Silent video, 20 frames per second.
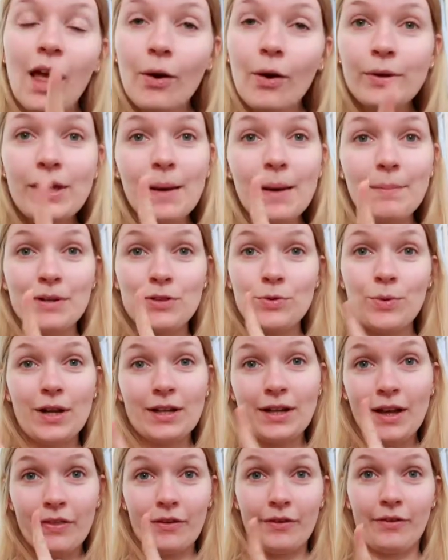Oh yeah, but
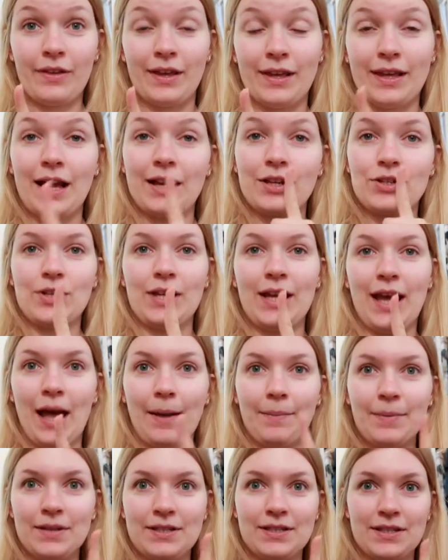one other thing actually
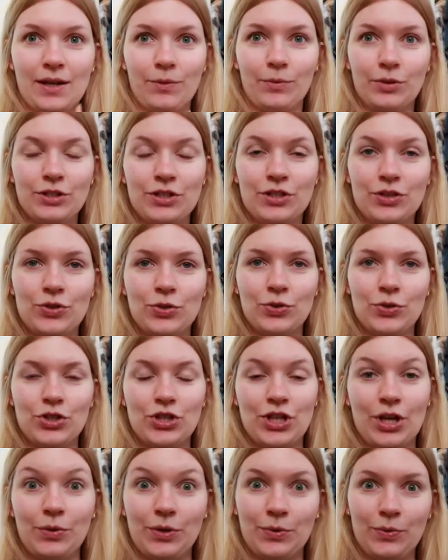happened and I wanted to
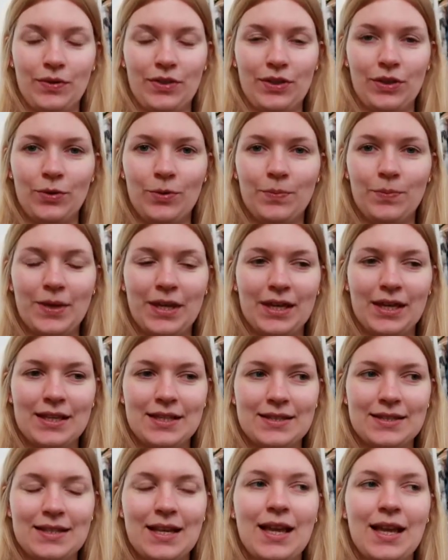share it with you,
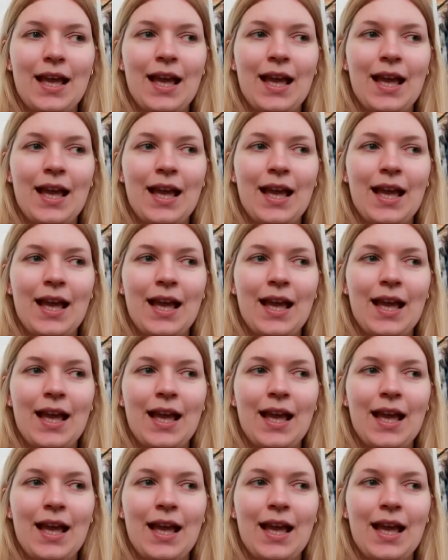because